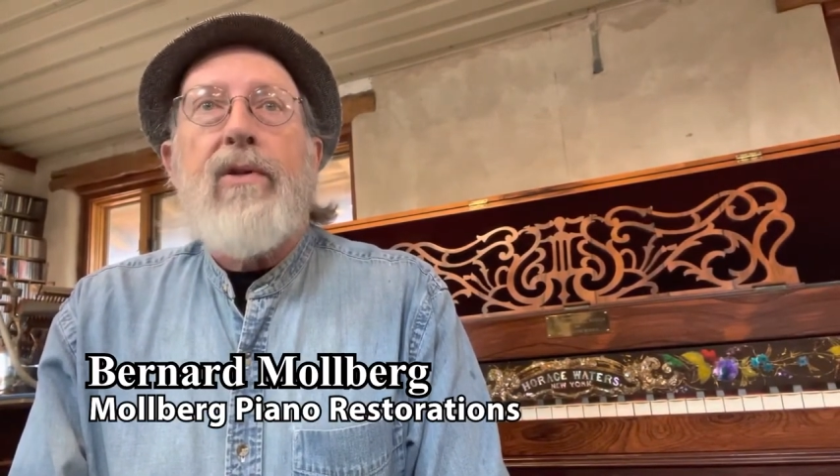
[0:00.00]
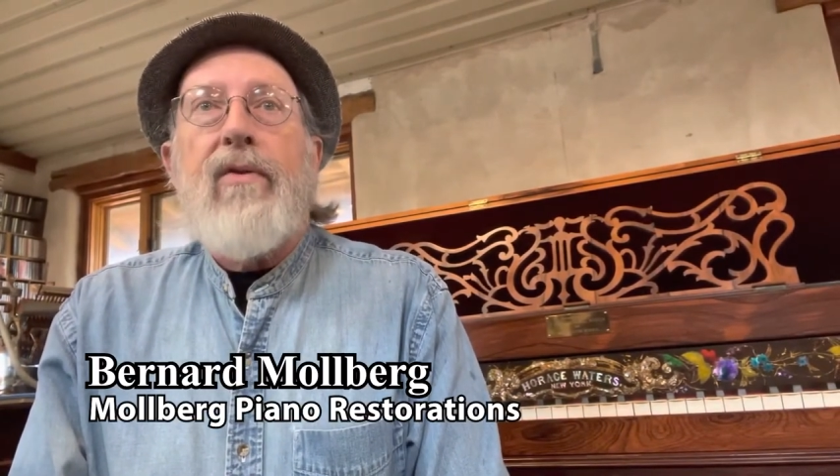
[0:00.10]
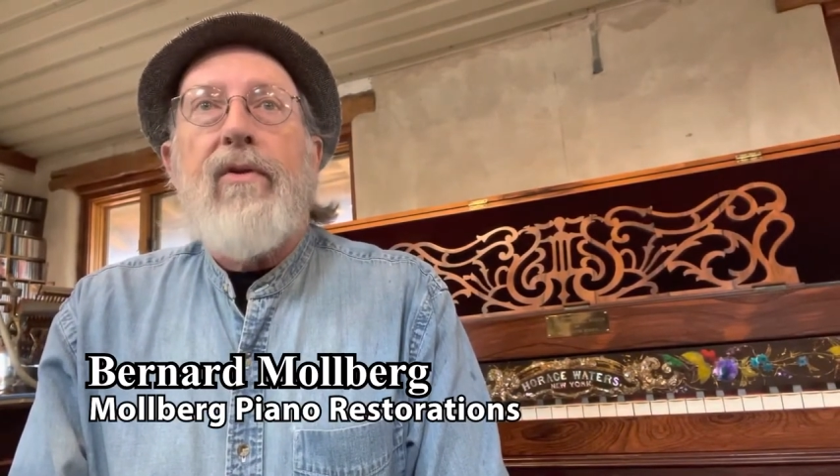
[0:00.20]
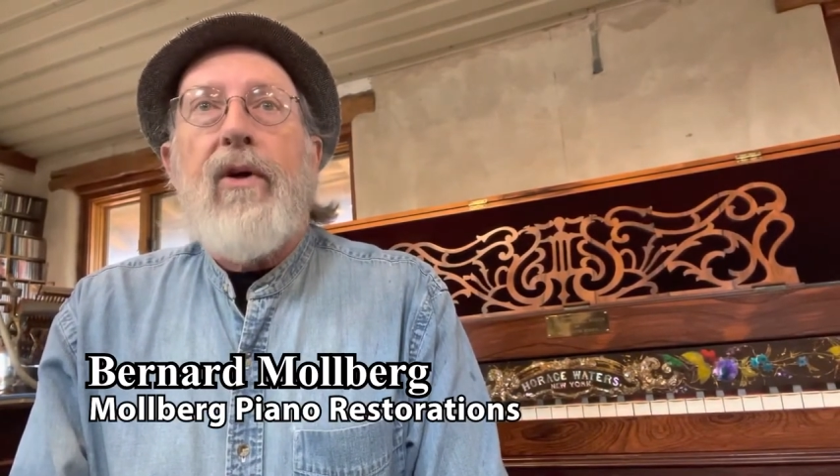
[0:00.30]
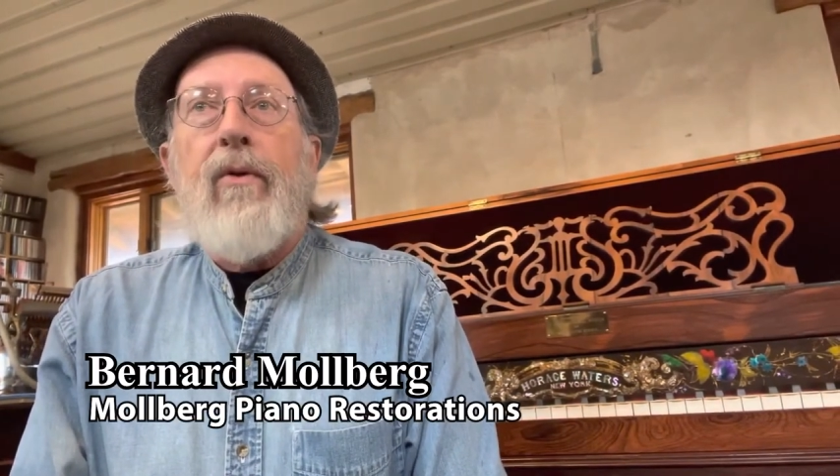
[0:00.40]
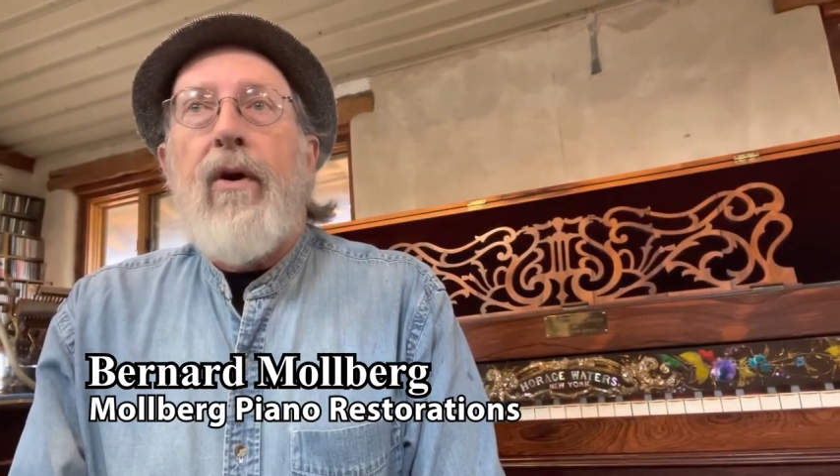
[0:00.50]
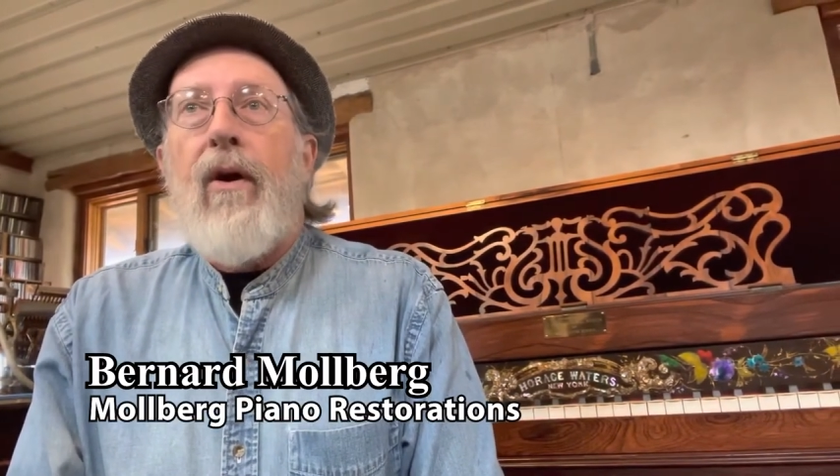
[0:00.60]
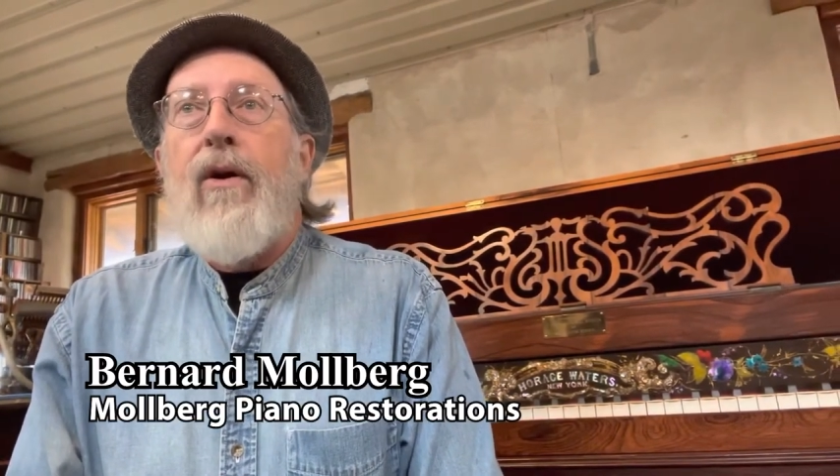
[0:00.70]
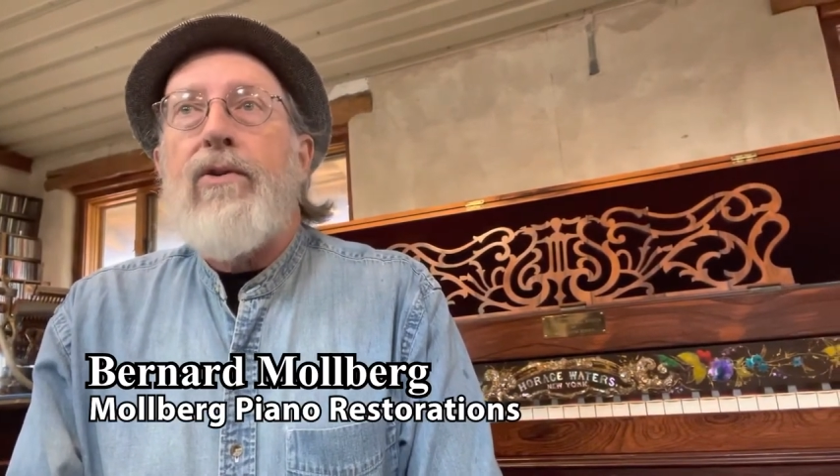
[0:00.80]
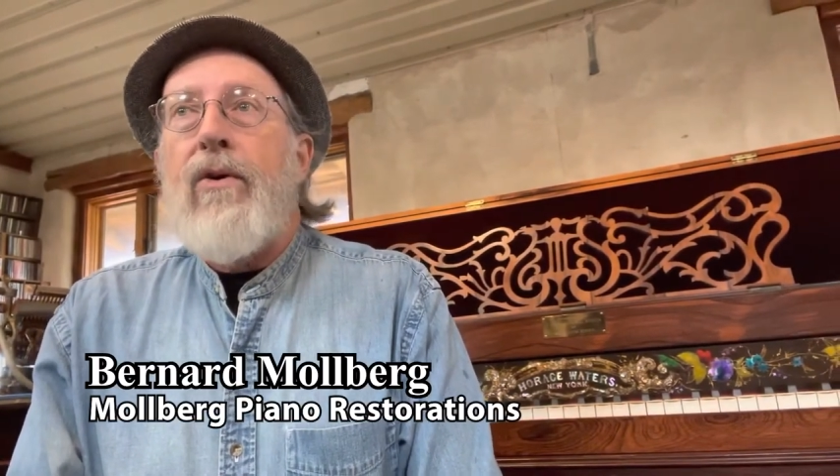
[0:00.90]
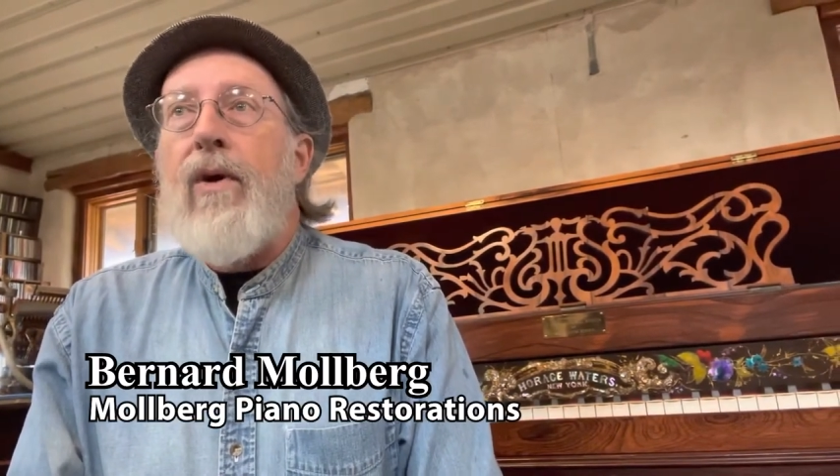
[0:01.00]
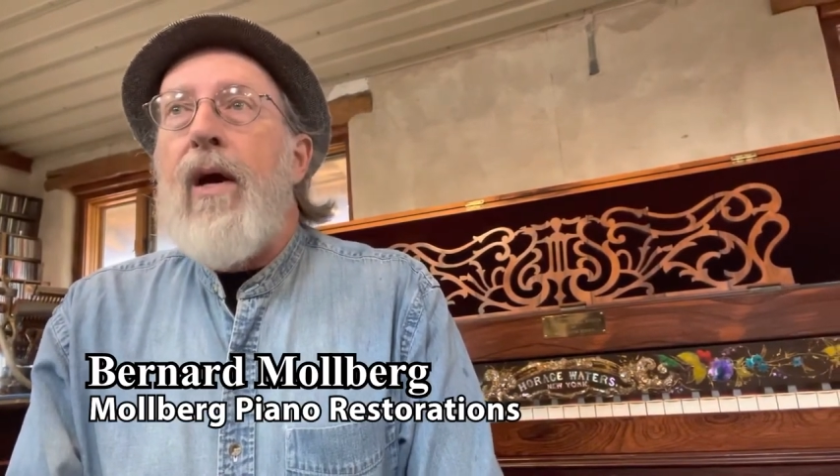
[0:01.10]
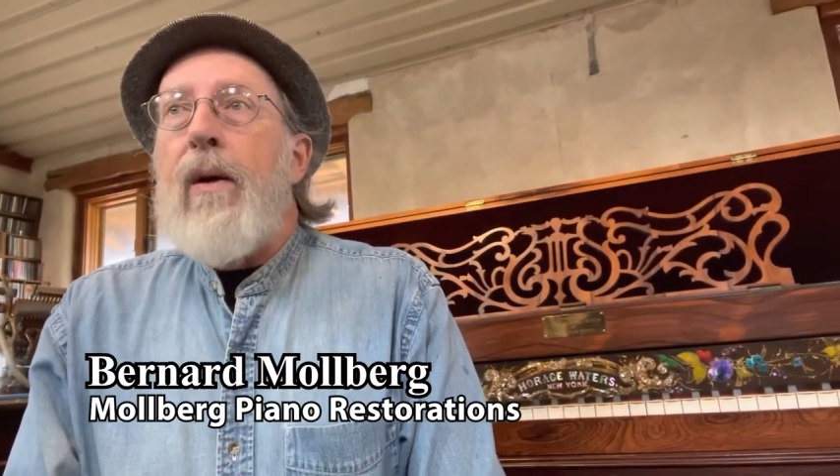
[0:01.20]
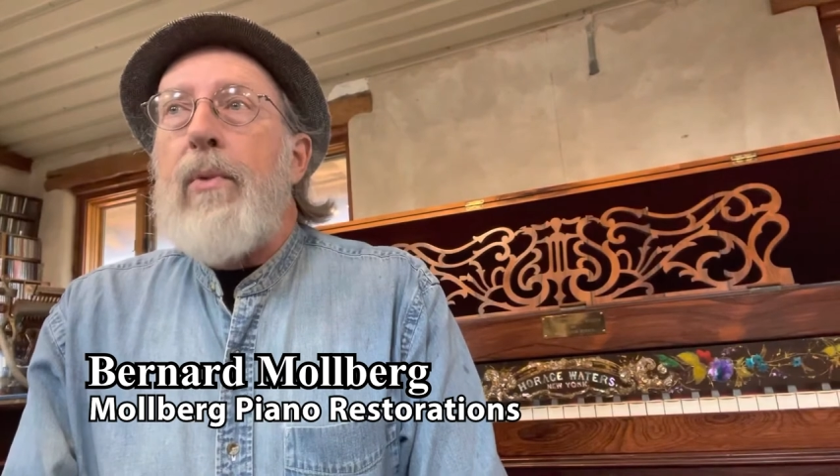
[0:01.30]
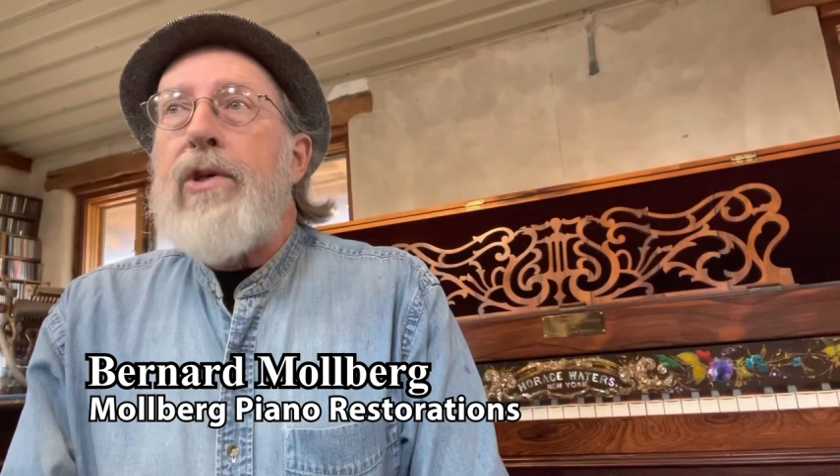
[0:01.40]
even though they're also
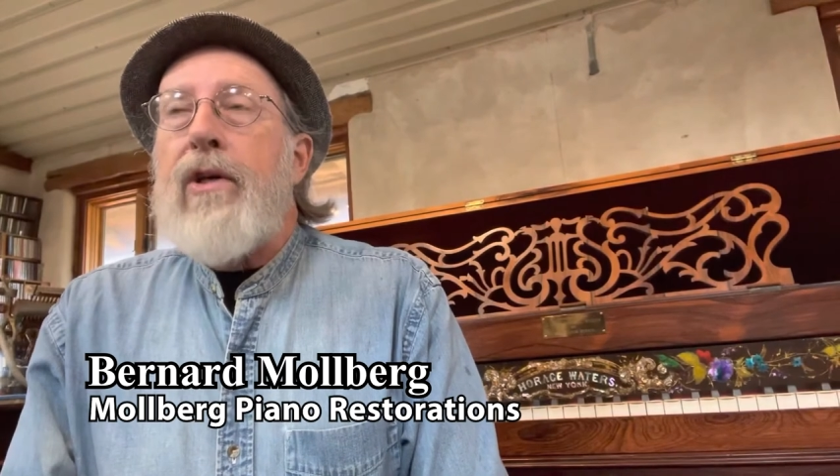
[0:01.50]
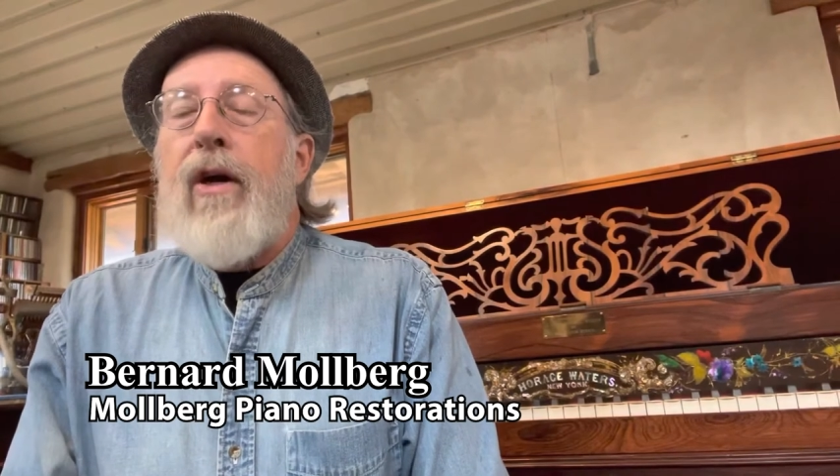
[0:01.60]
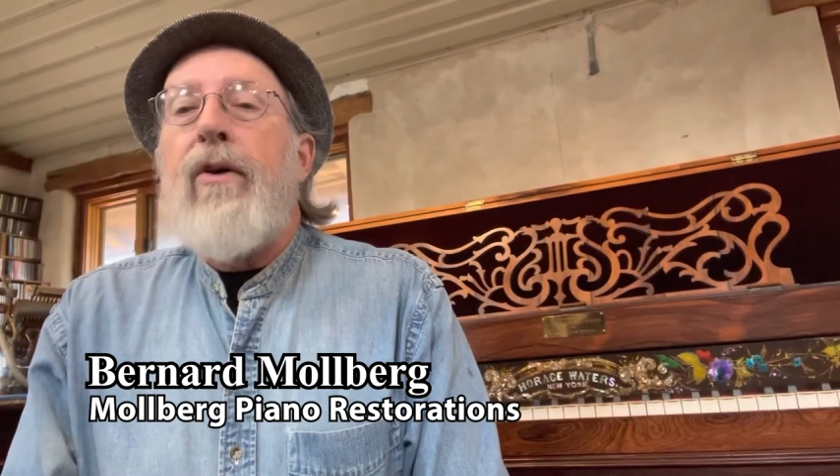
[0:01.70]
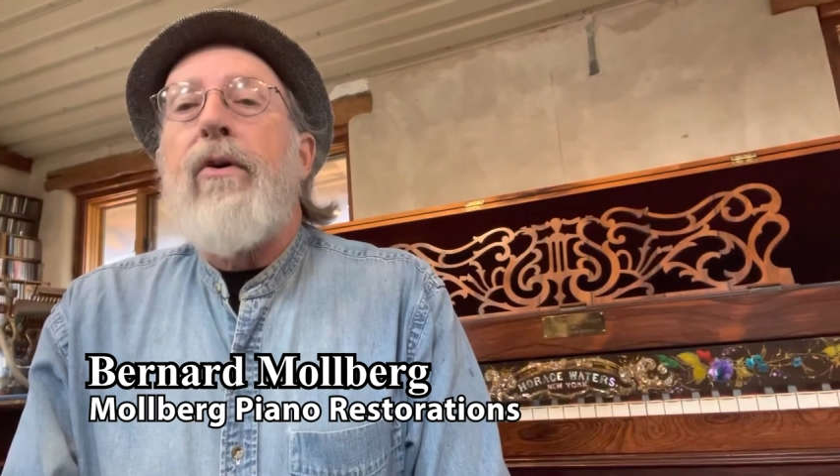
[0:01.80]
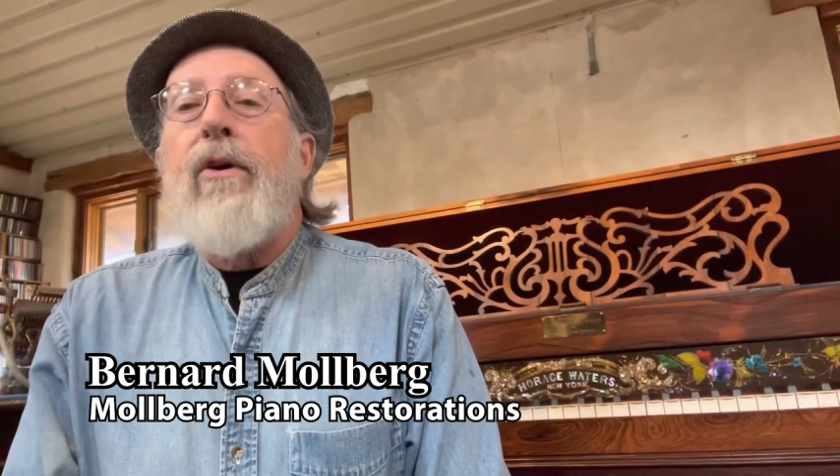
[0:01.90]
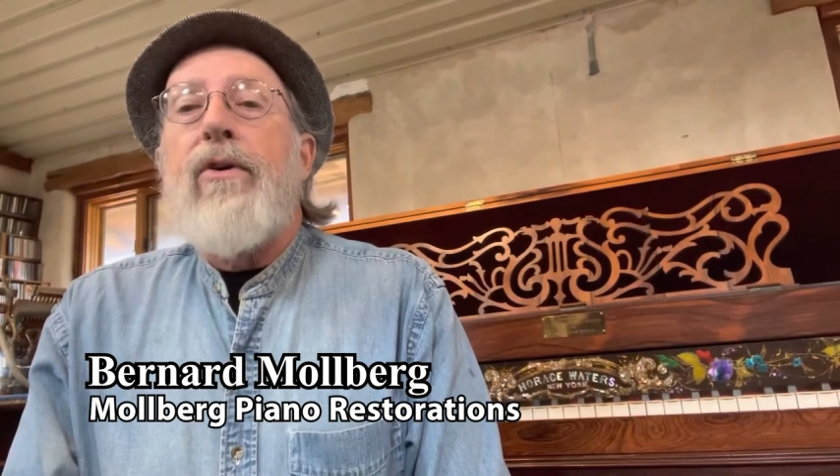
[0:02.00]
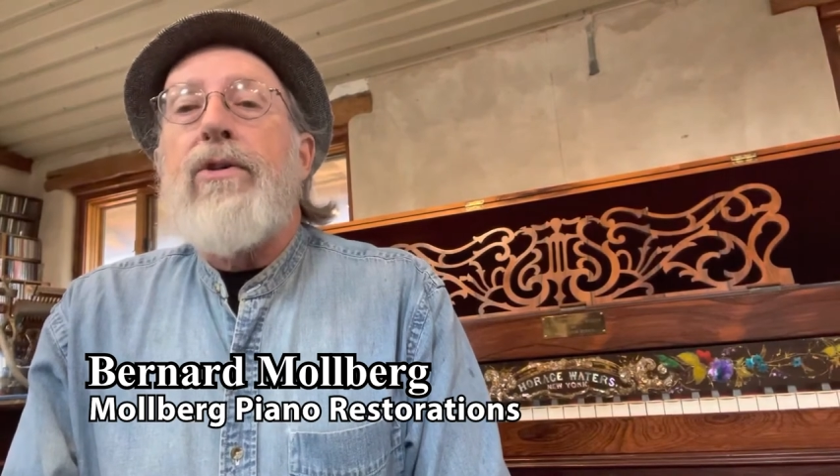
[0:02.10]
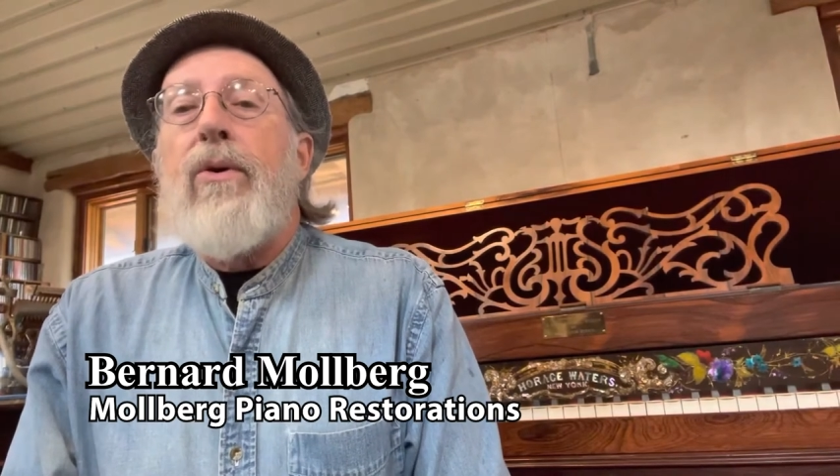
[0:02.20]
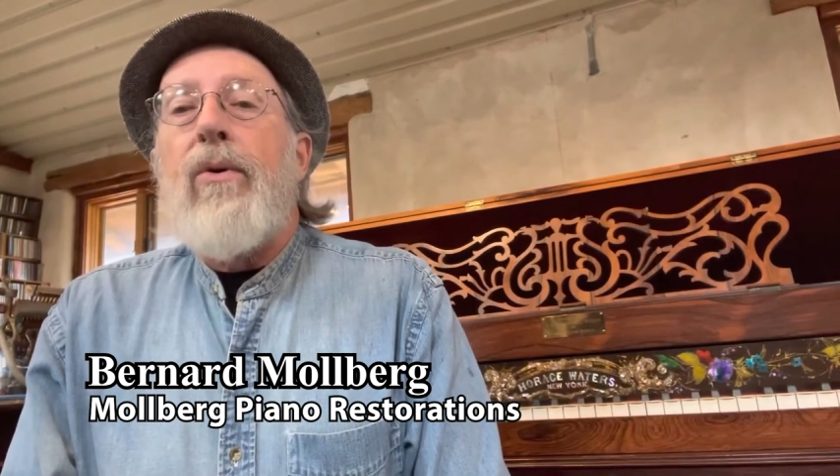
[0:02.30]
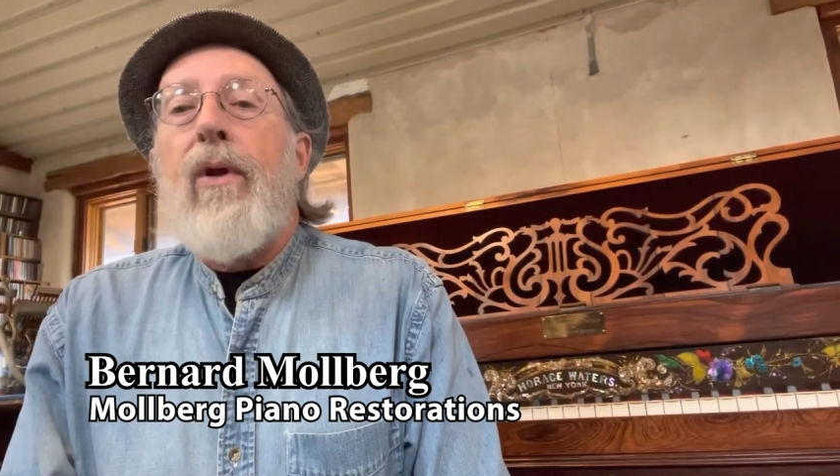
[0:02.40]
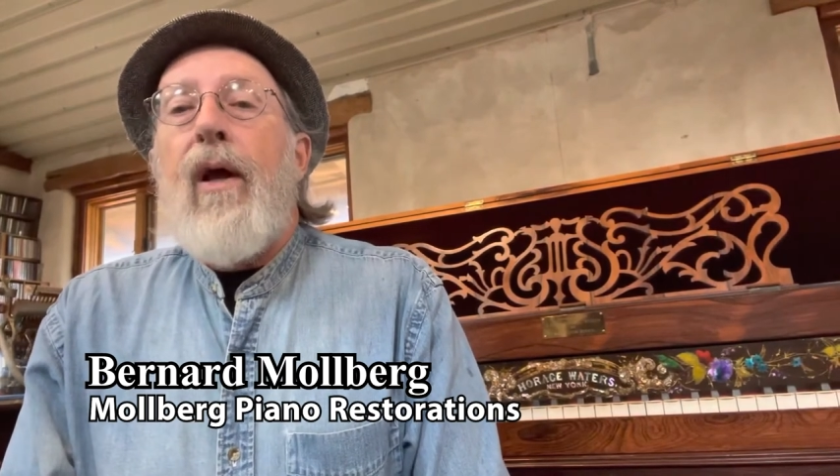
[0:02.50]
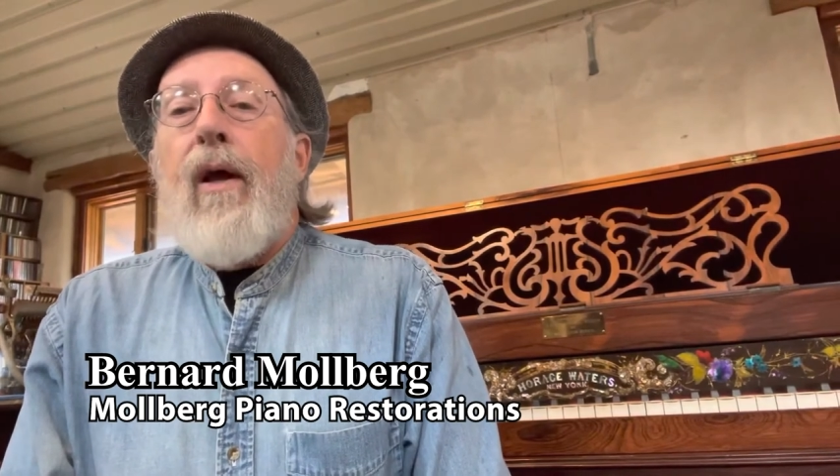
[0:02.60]
pushing 100 years old.